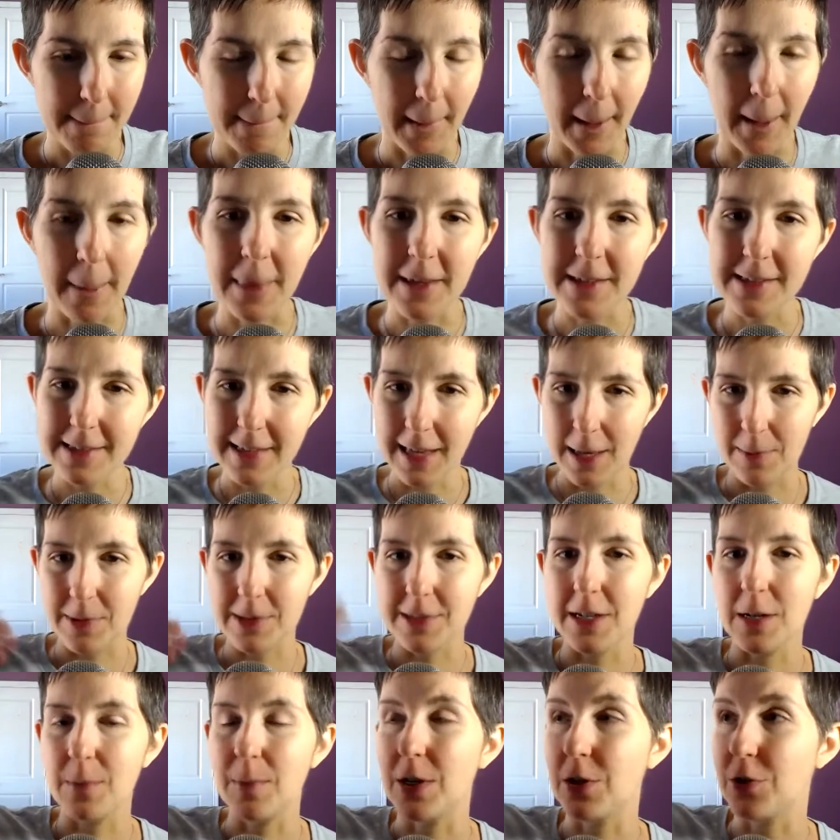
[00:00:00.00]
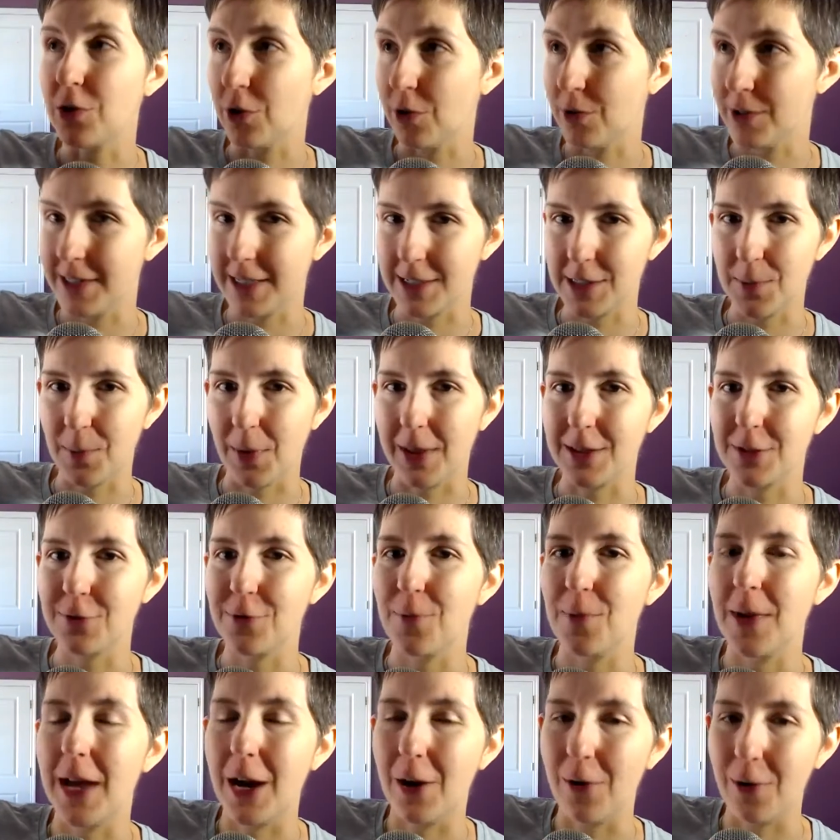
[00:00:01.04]
And the same is going to be true 6 months
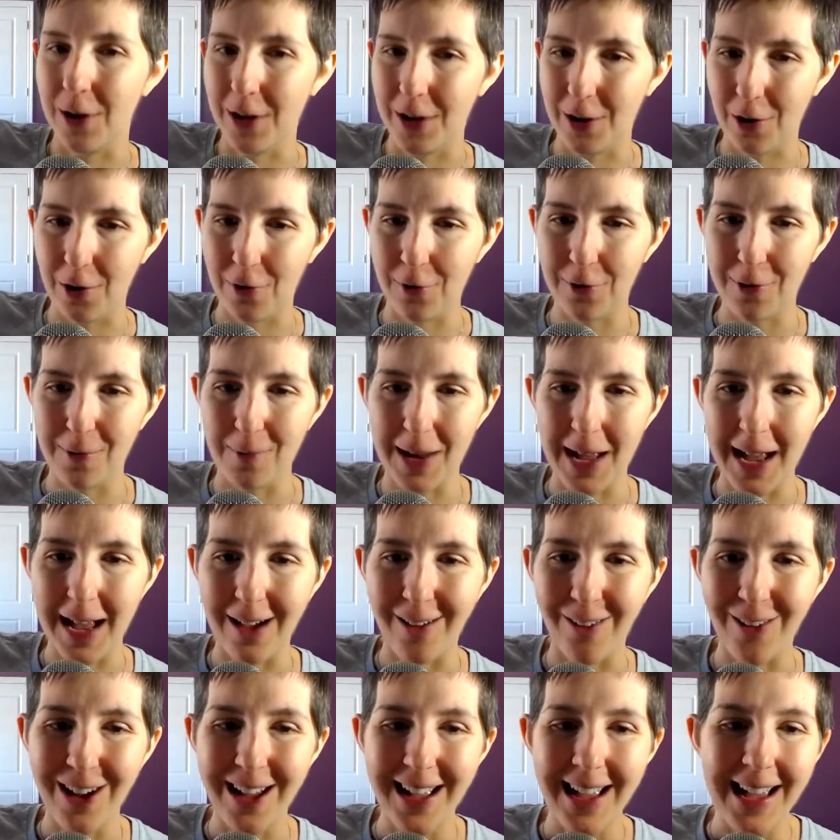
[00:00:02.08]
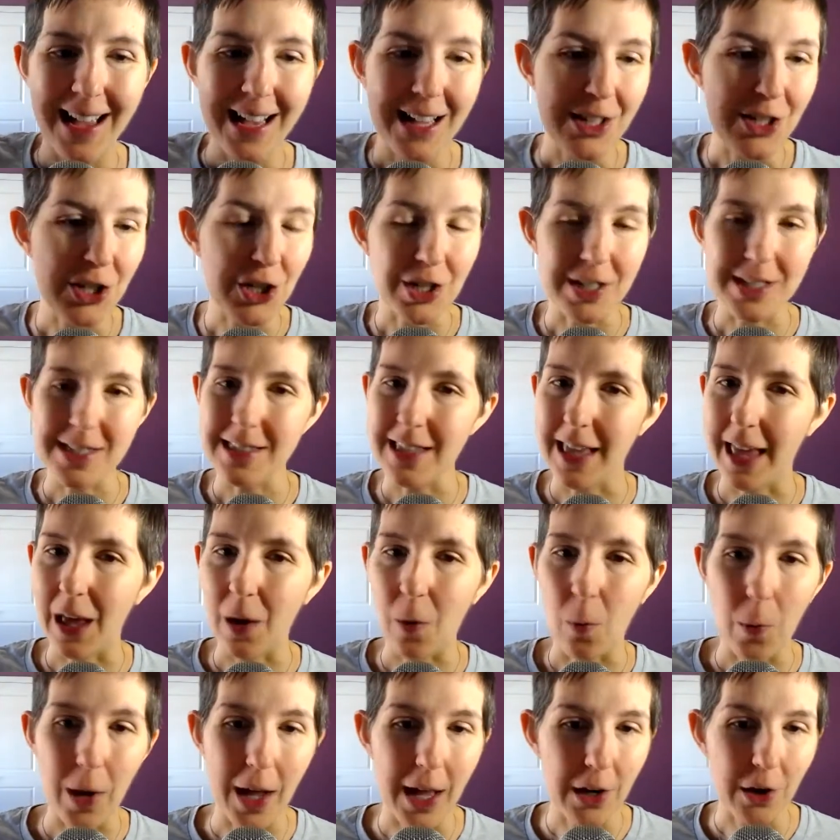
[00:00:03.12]
from now, a year from now. Just
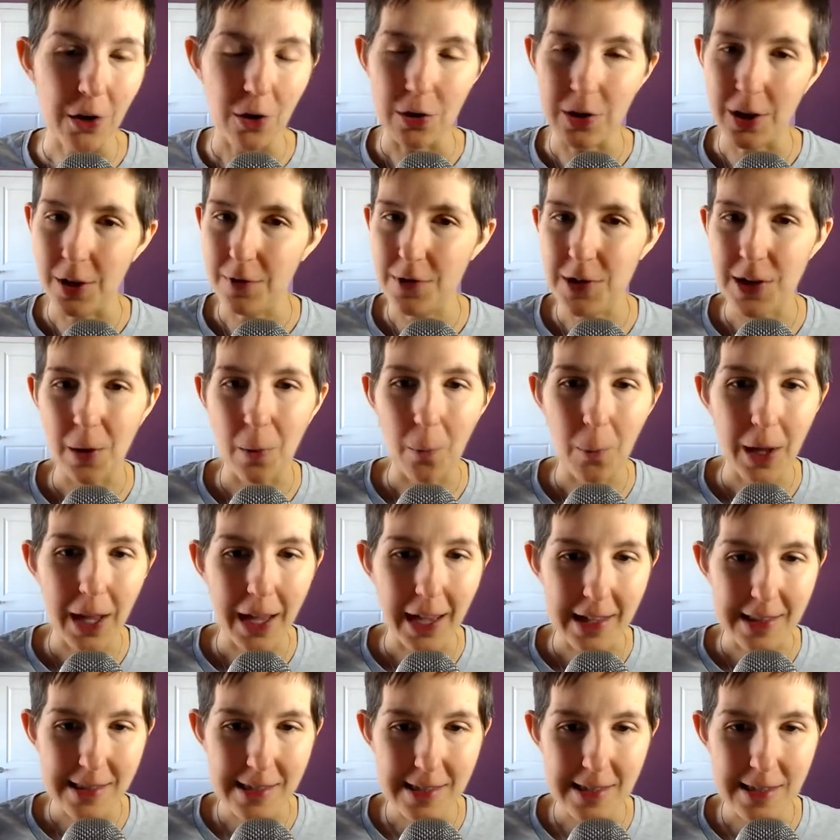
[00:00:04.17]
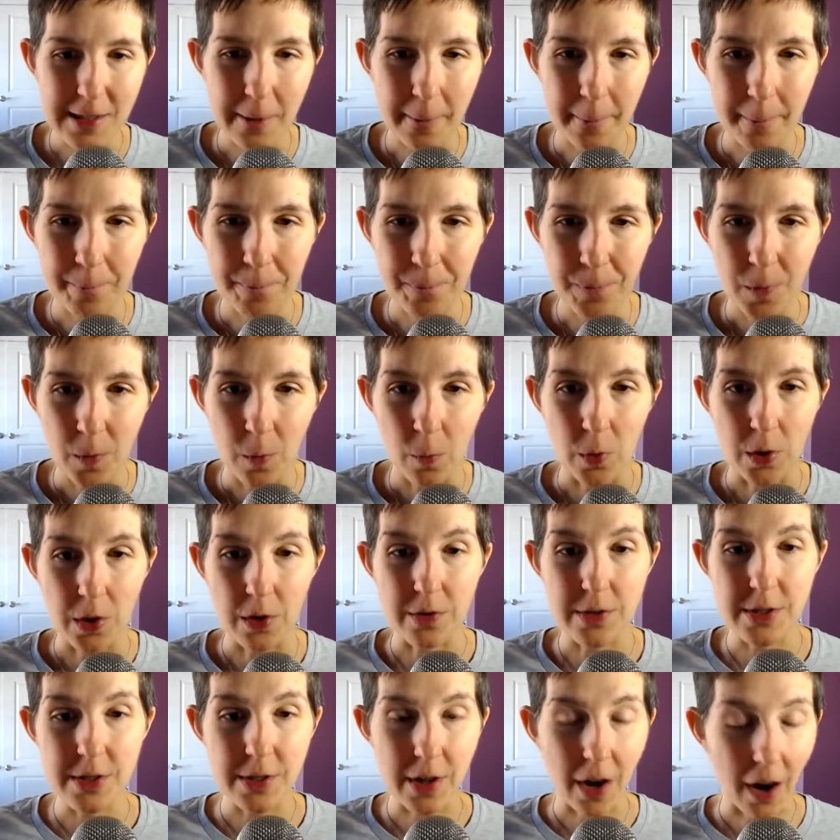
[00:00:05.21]
like when you're lifting weights, when you
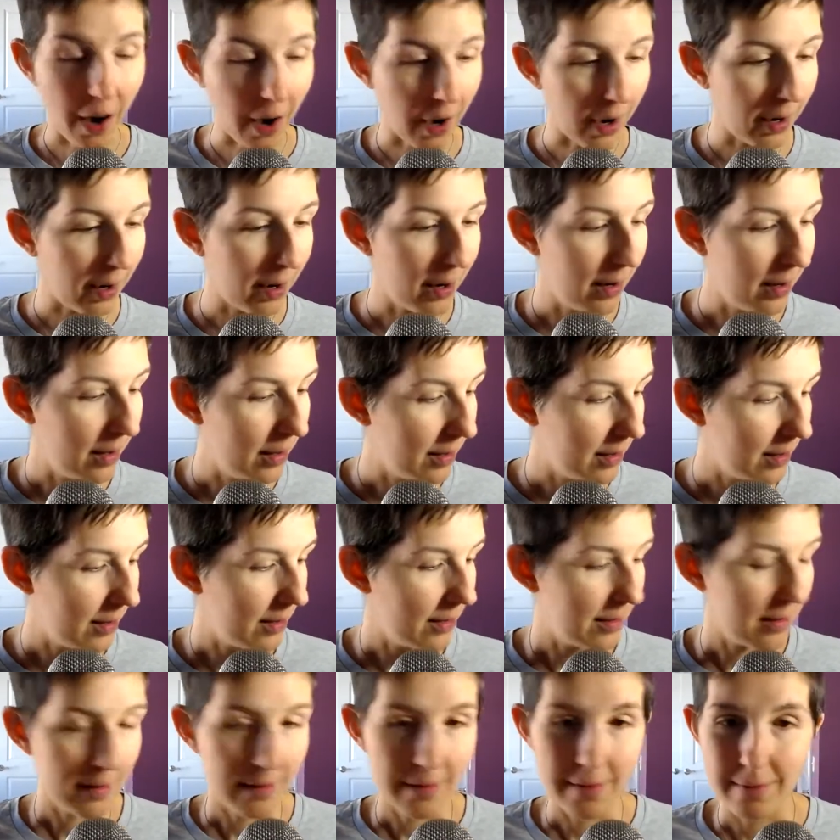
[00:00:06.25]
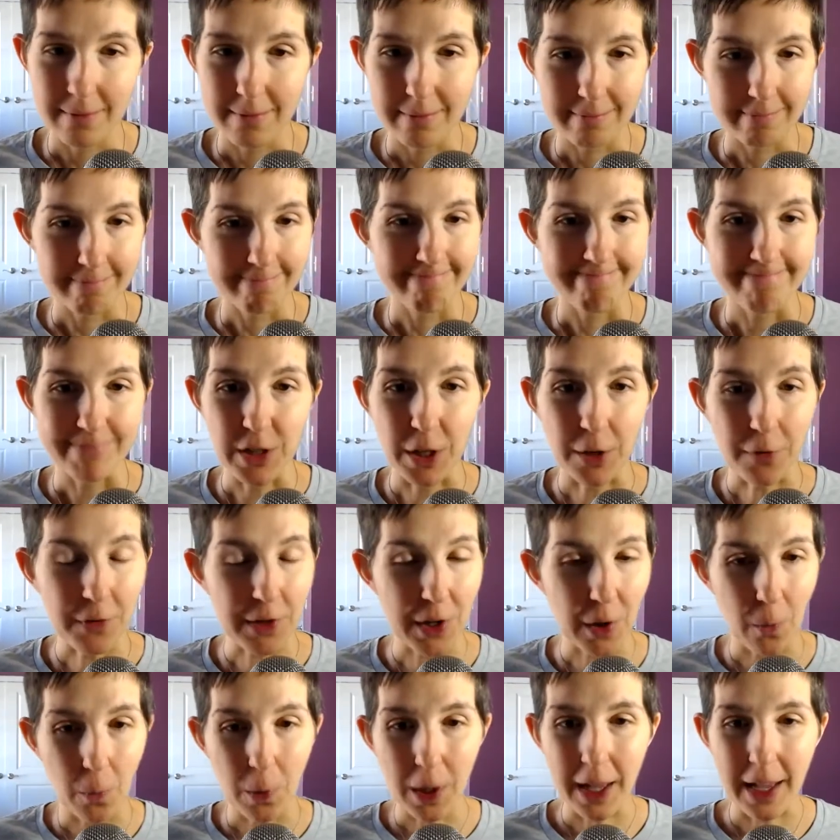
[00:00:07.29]
start
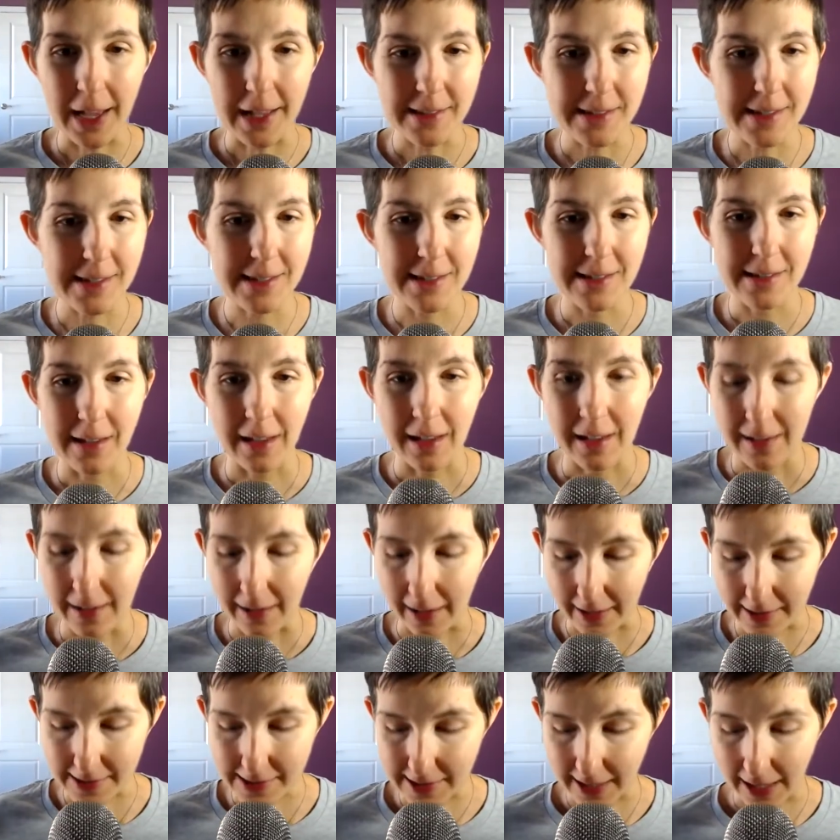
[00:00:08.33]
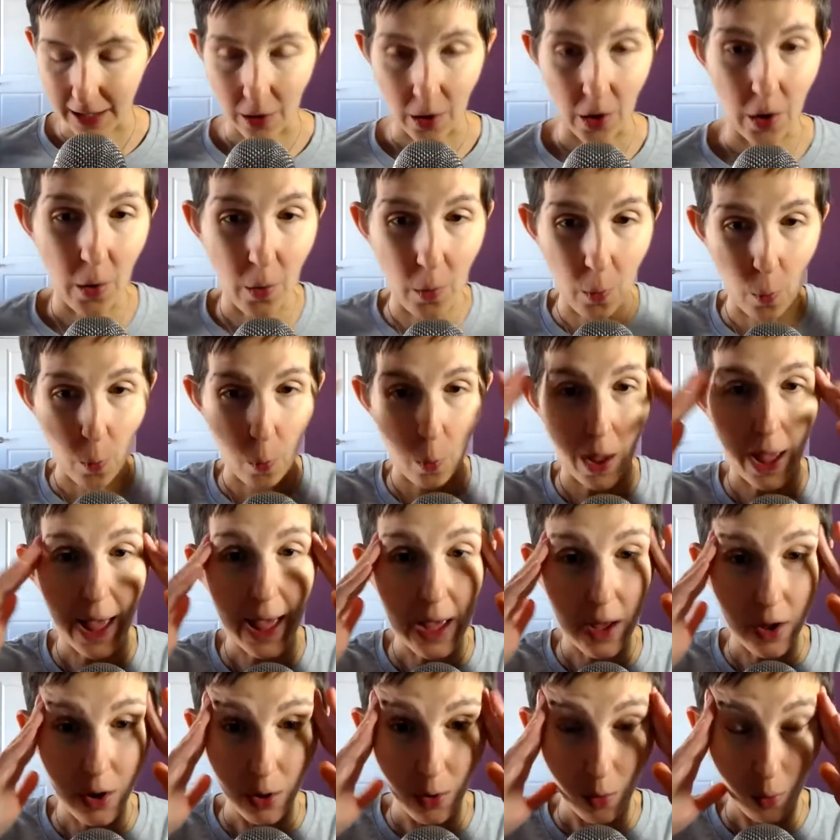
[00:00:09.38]
lifting weights, it's like, oh,
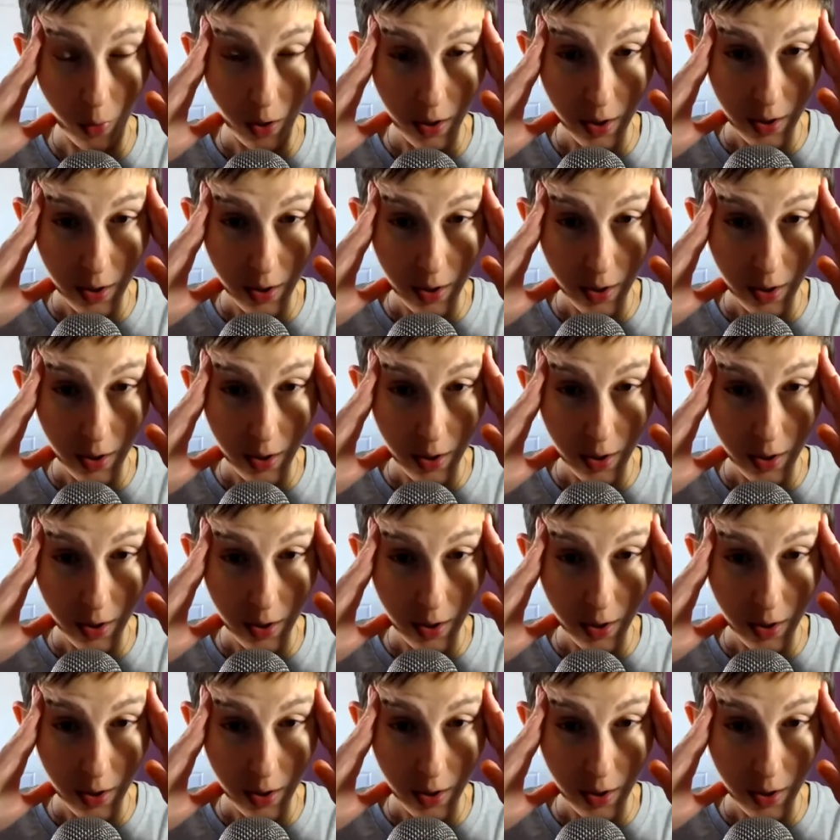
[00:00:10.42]
wow.